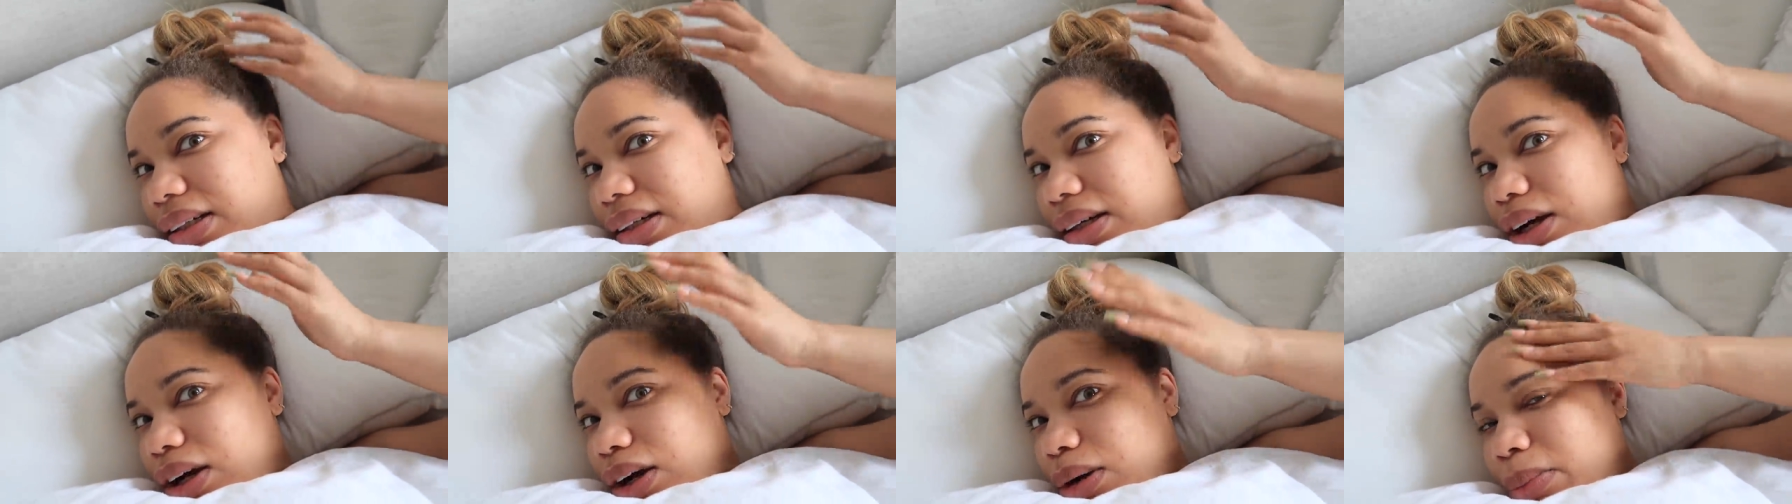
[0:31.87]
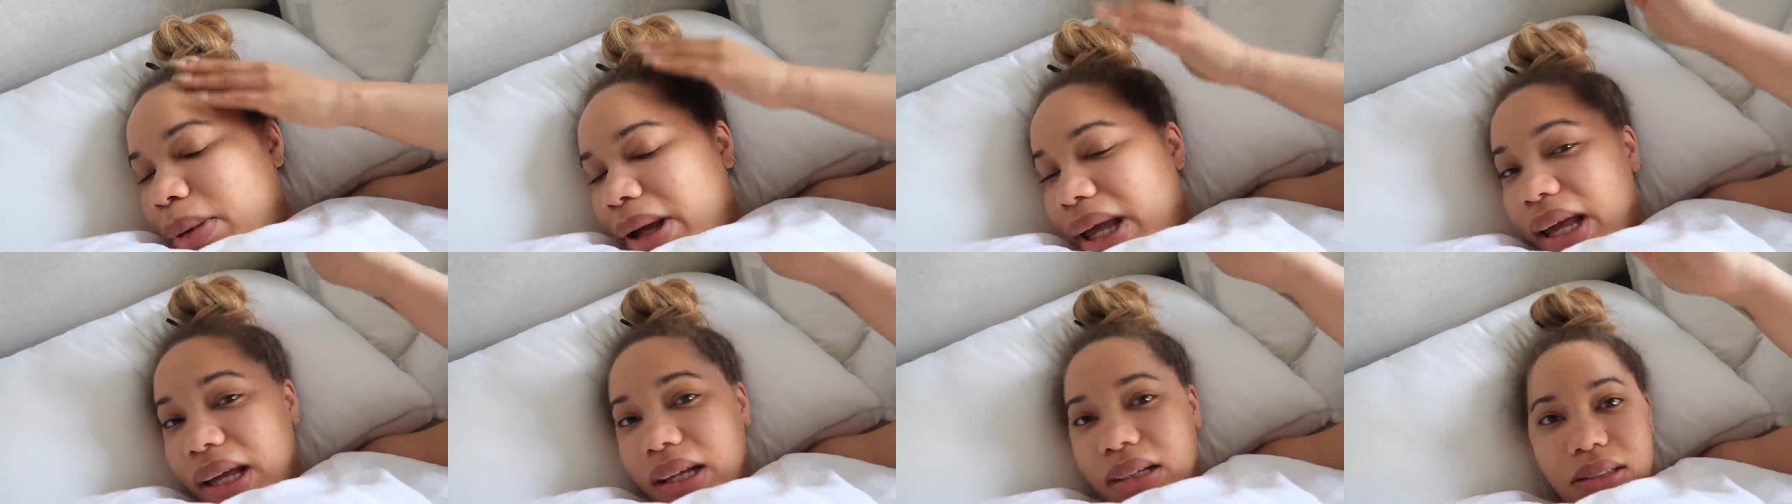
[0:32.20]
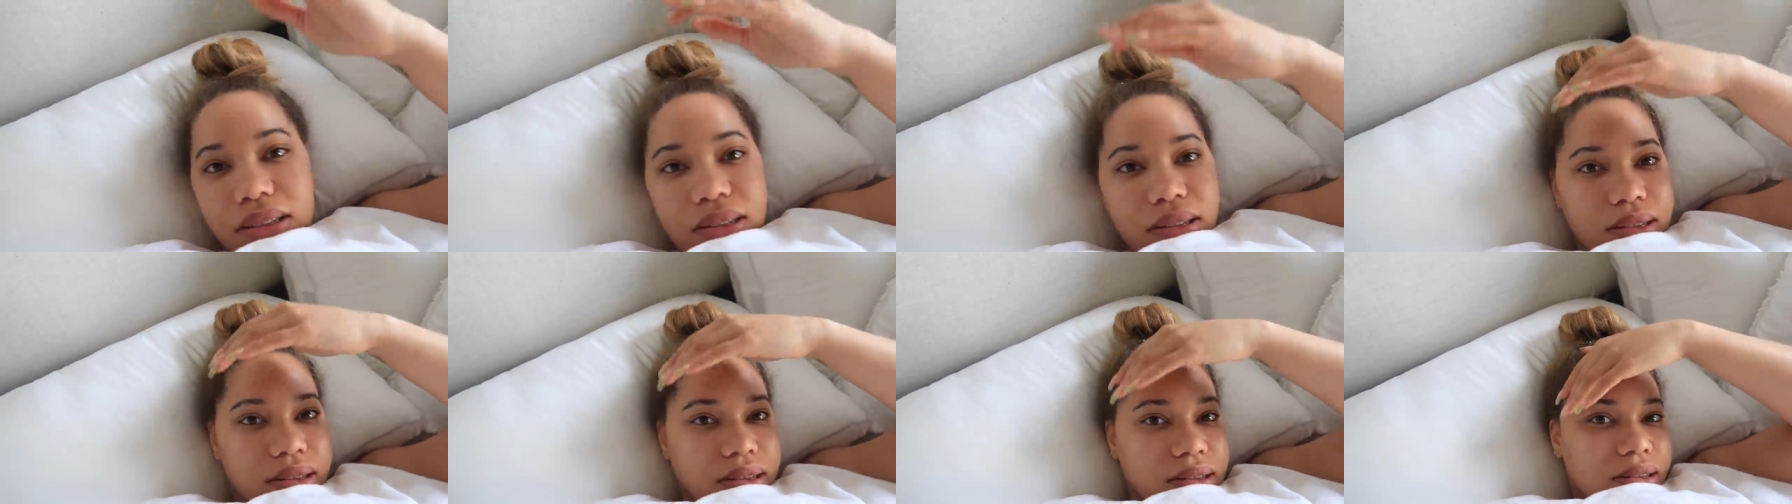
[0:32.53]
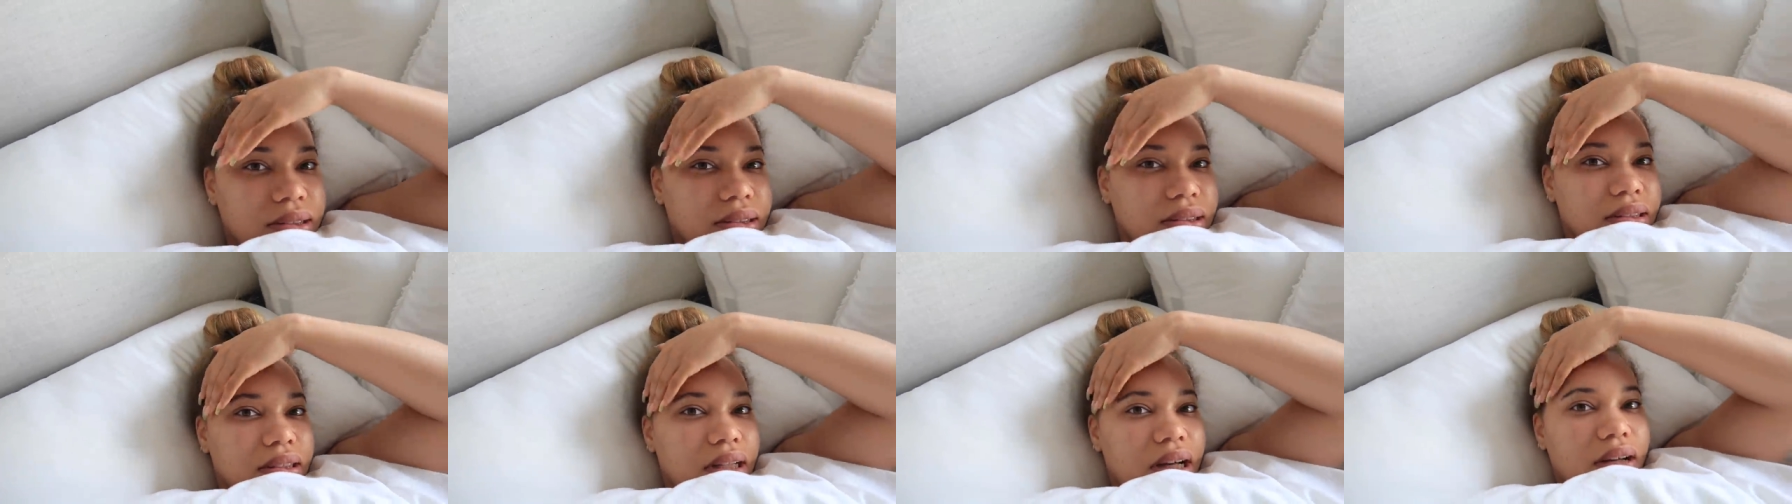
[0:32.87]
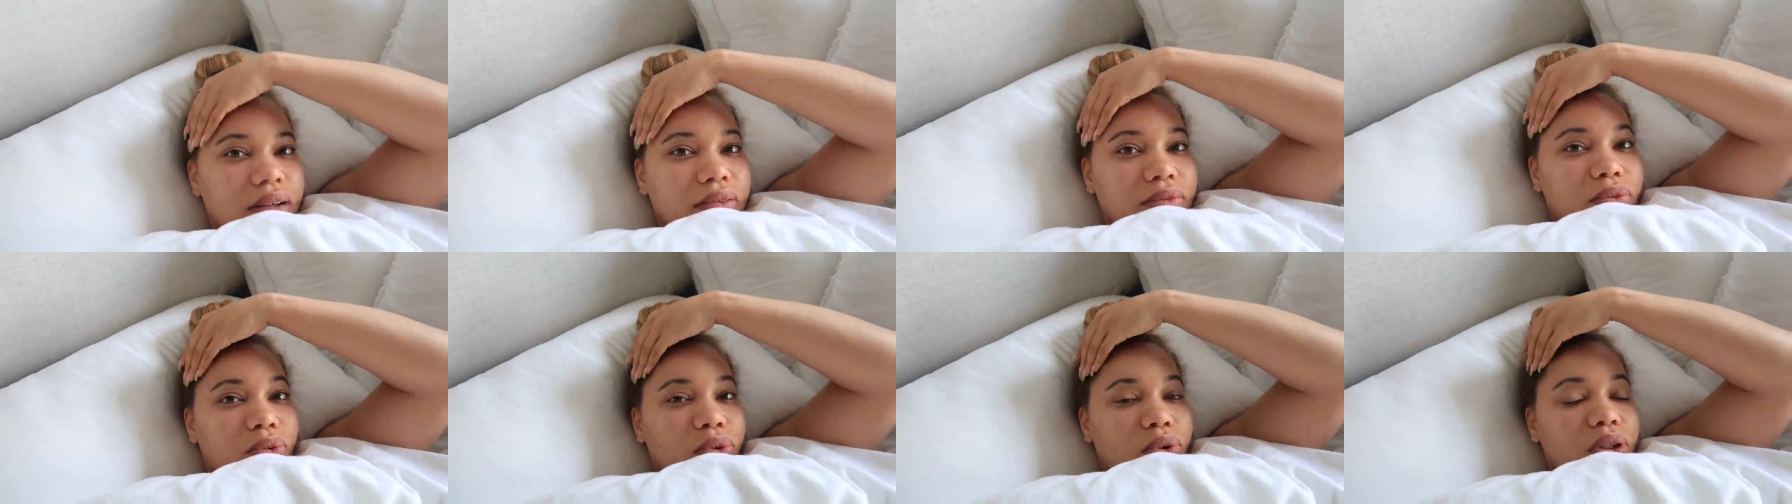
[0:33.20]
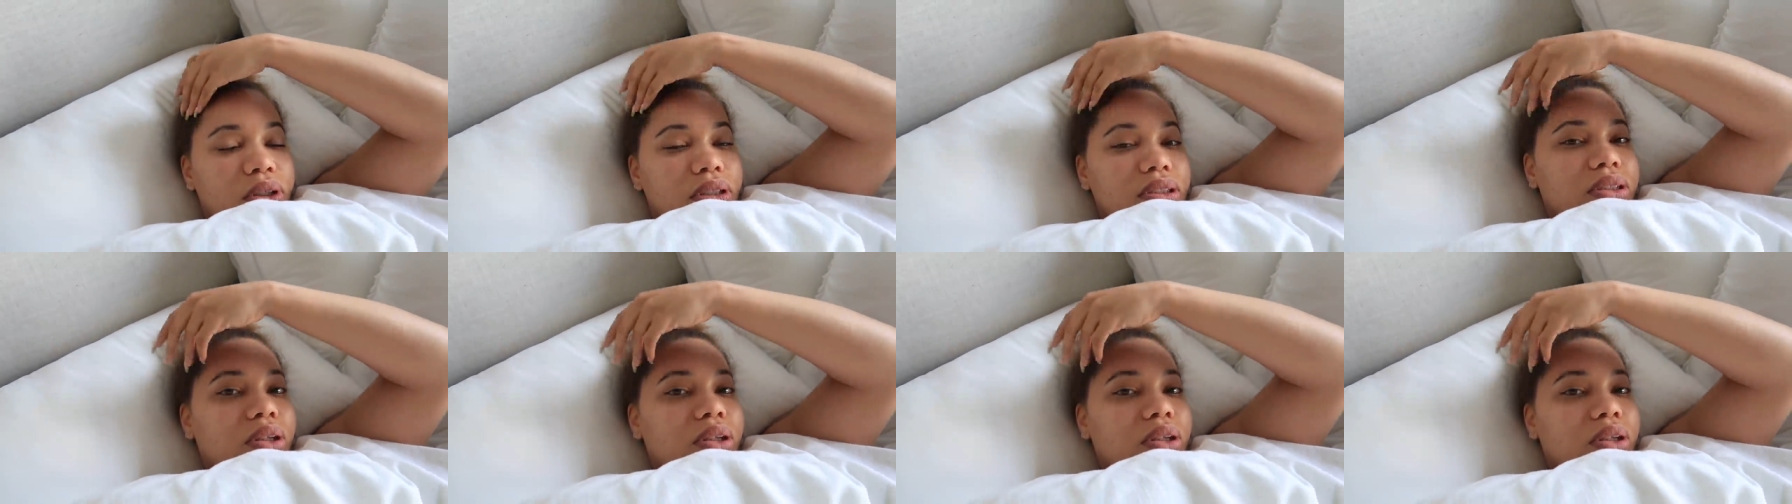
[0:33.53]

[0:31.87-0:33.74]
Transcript: girl, my edges is done for.